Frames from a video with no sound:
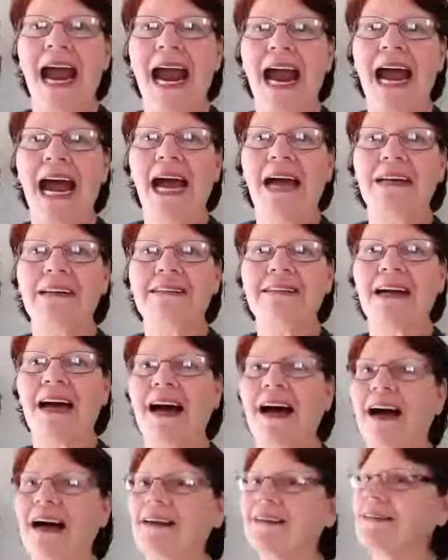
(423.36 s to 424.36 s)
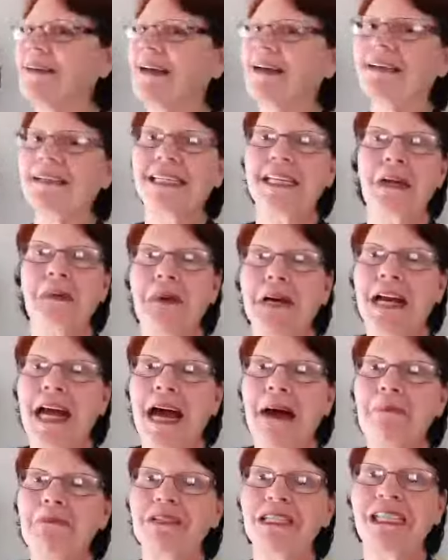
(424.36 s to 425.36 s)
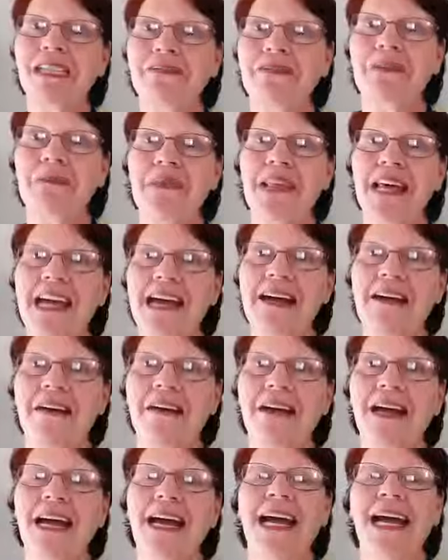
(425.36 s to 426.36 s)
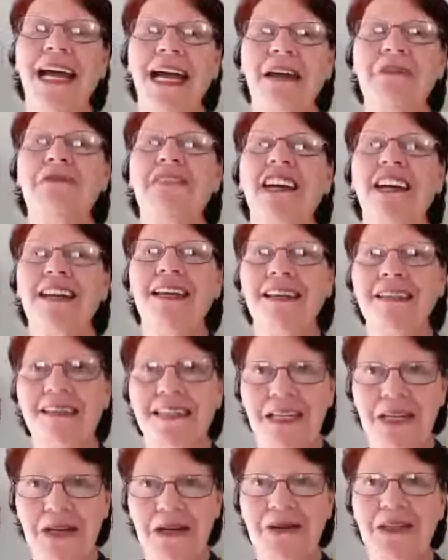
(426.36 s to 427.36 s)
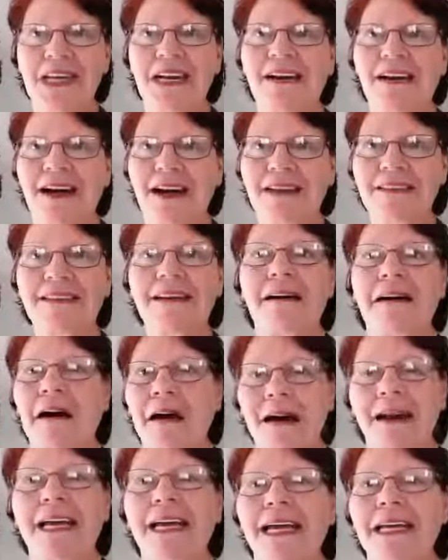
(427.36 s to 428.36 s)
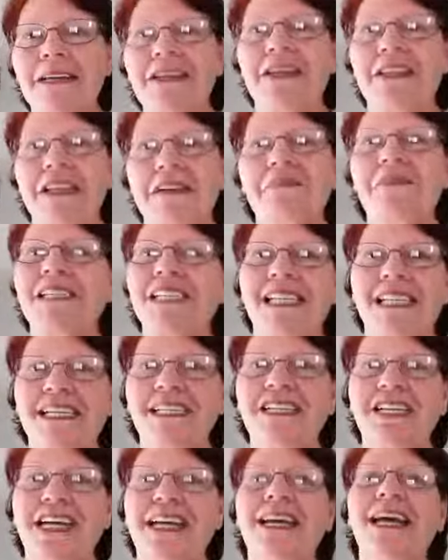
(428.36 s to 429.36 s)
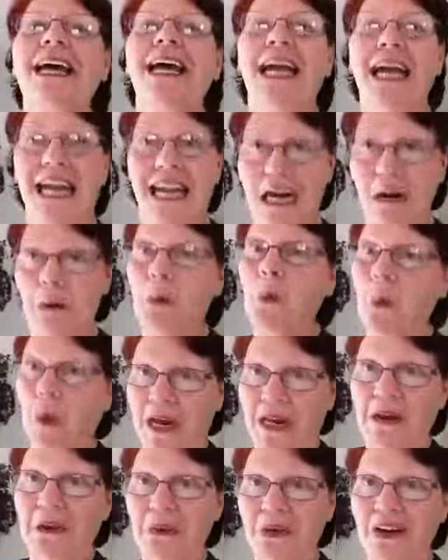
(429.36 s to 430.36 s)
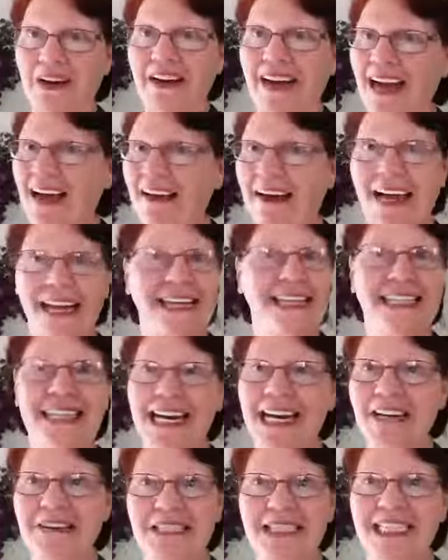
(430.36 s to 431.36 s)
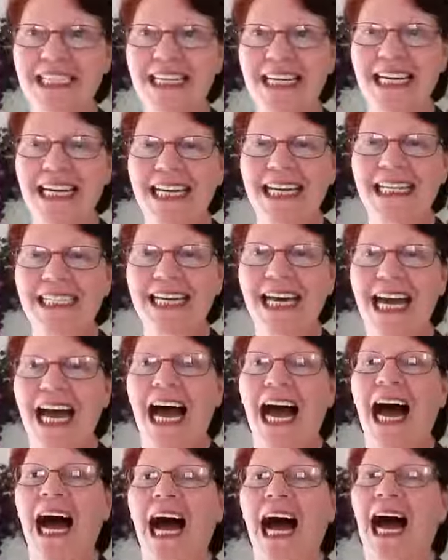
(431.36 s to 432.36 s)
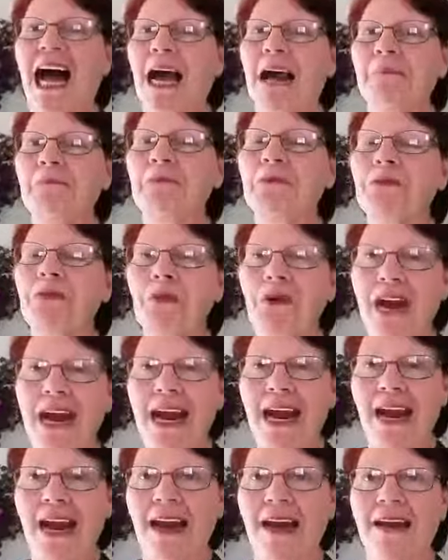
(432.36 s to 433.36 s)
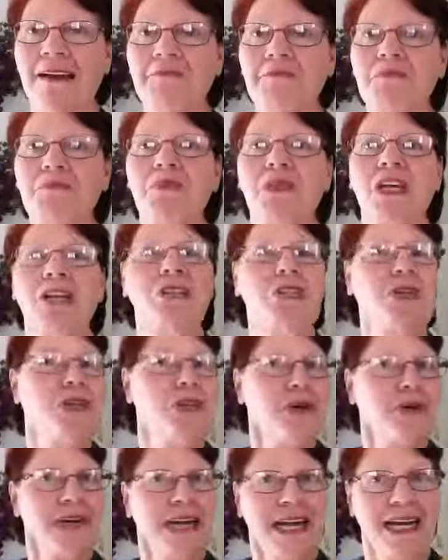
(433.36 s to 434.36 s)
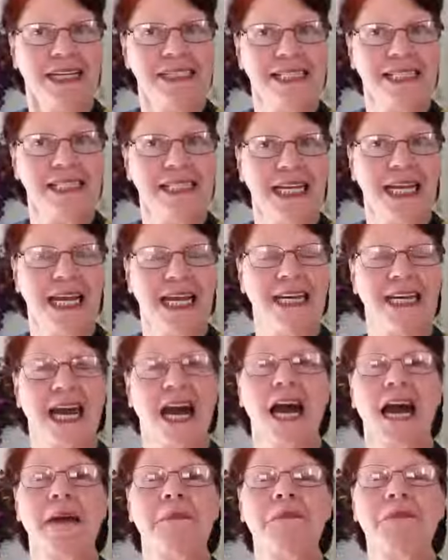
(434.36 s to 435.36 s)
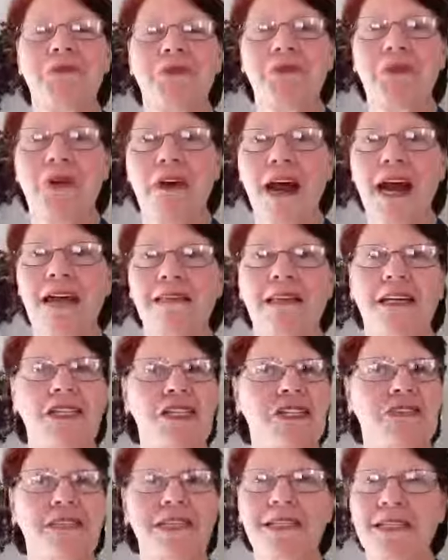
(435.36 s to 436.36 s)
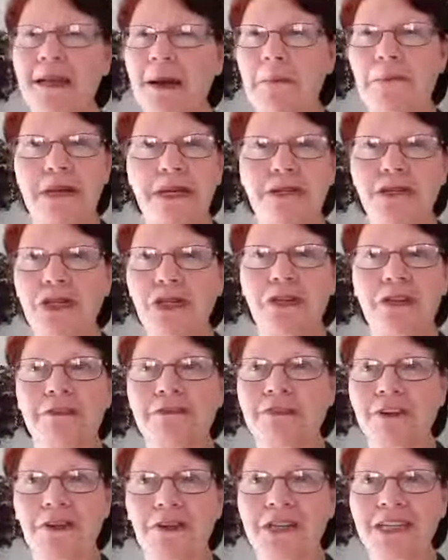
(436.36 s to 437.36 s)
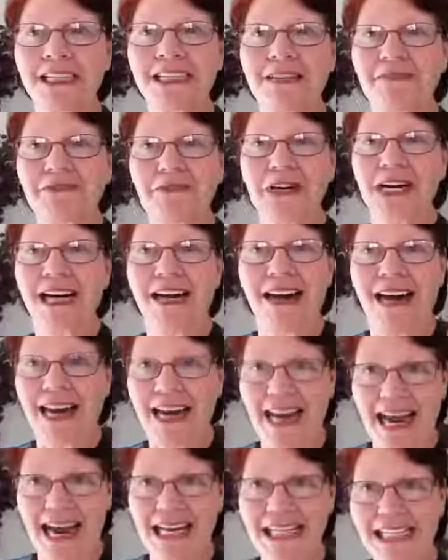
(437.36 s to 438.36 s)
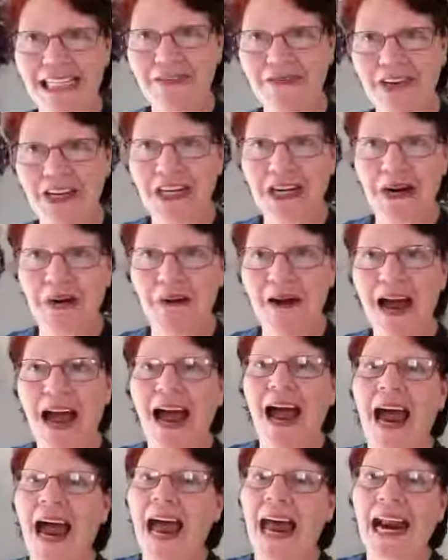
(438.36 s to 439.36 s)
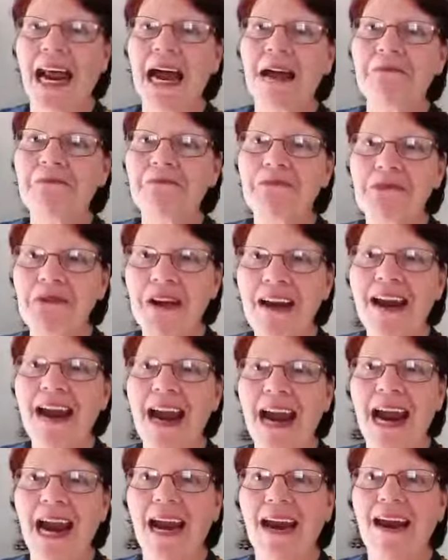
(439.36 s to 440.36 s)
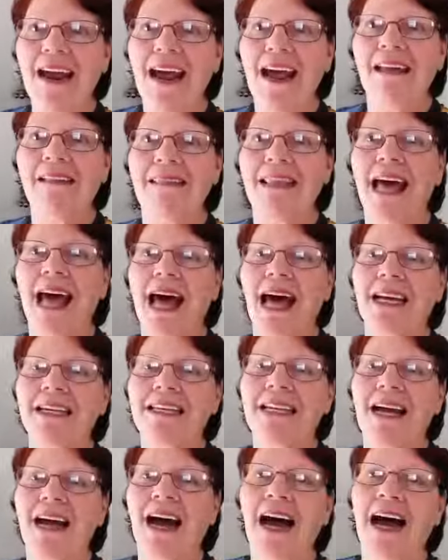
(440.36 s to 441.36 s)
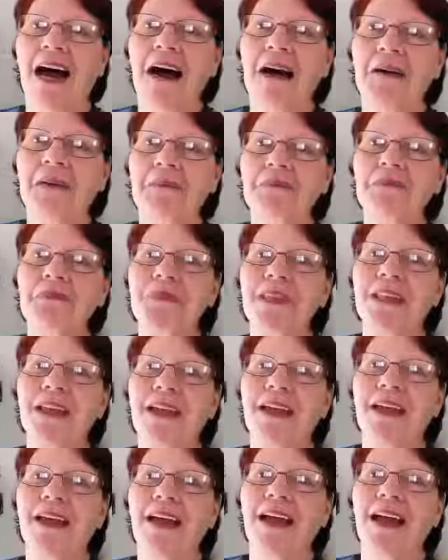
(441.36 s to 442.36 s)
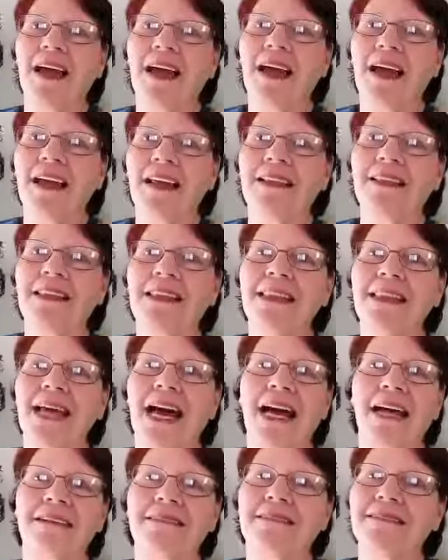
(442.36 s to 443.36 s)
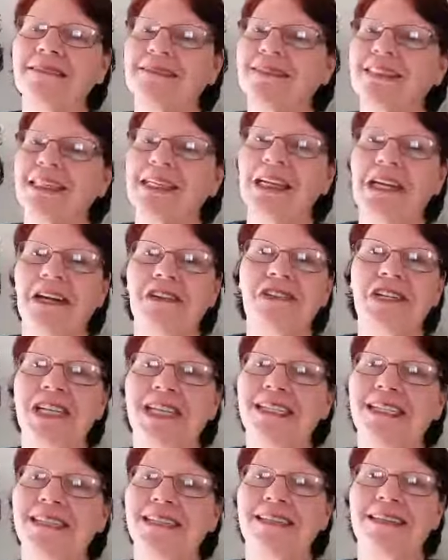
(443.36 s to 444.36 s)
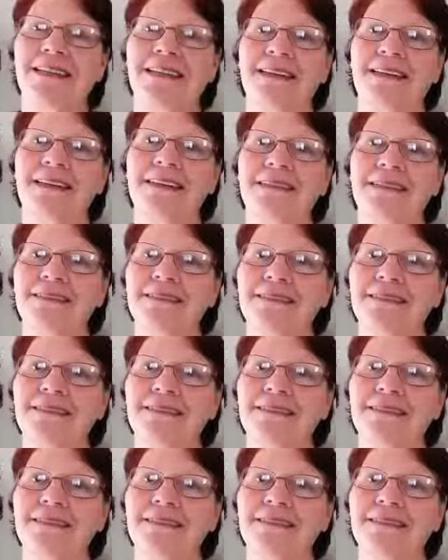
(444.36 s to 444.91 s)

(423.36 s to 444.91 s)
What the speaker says: and see what happens from there. If it is you that God's calling into the position, it will work out. I can guarantee it. I pray that you don't hesitate. I pray that you step into the fullness of what God has for you. And I pray that that you just